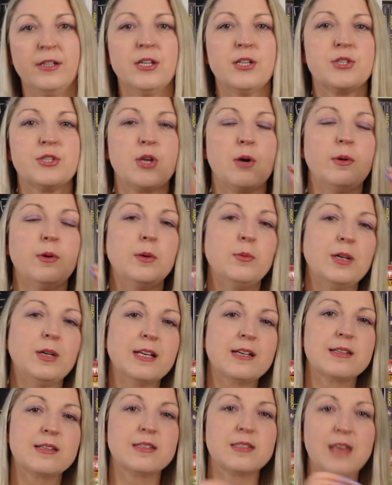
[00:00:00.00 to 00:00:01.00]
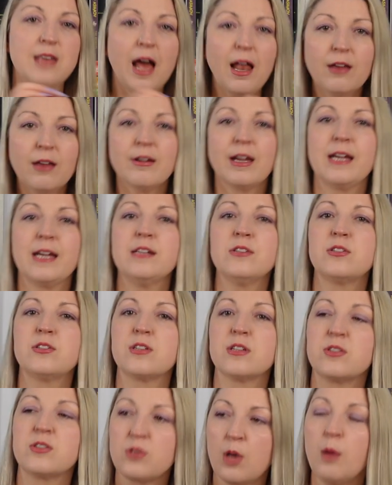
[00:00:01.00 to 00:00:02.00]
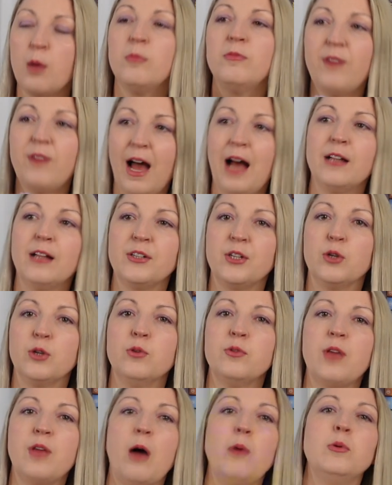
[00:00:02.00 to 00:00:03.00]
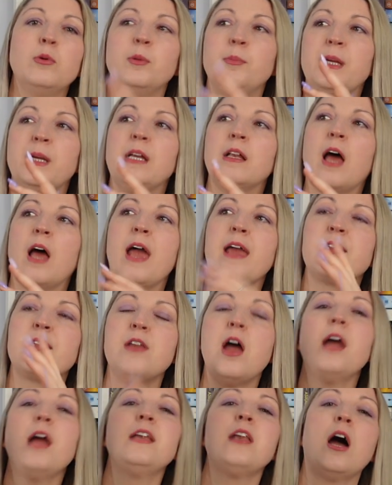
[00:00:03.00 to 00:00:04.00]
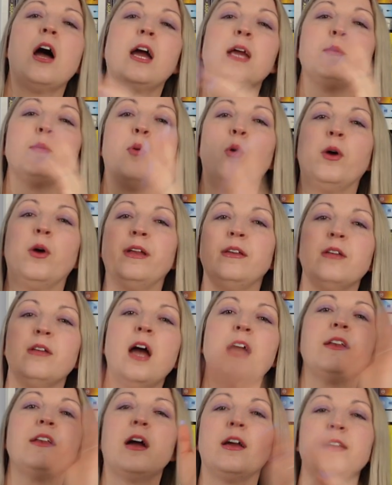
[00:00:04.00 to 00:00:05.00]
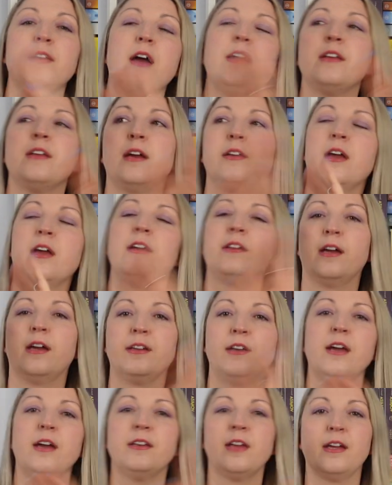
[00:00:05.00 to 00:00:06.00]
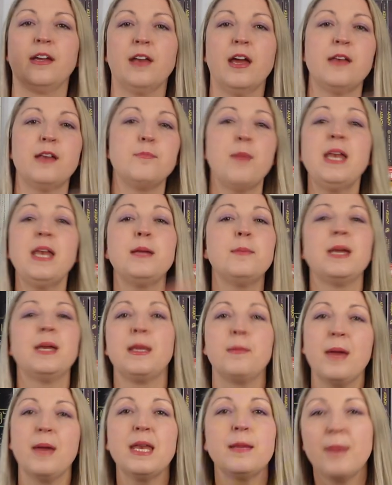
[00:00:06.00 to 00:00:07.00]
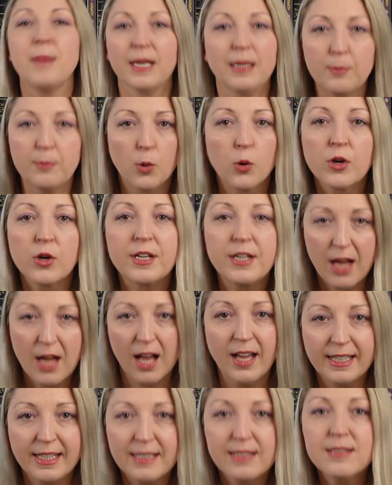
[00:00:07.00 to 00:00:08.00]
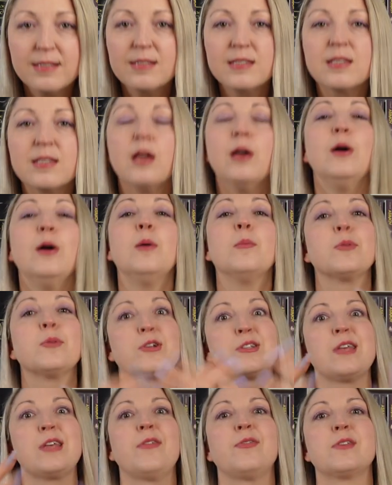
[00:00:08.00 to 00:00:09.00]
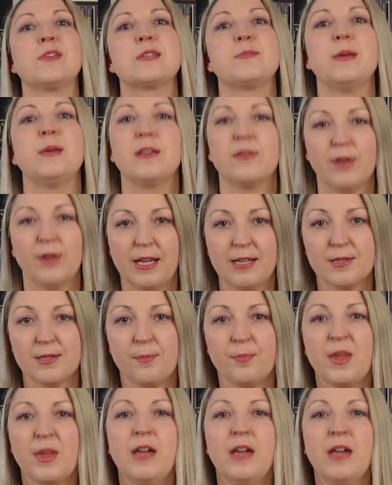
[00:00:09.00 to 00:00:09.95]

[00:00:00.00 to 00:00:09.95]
So it will accelerate to some value that will be like 99.99999999, many, many, many, many more nines percent the speed of light.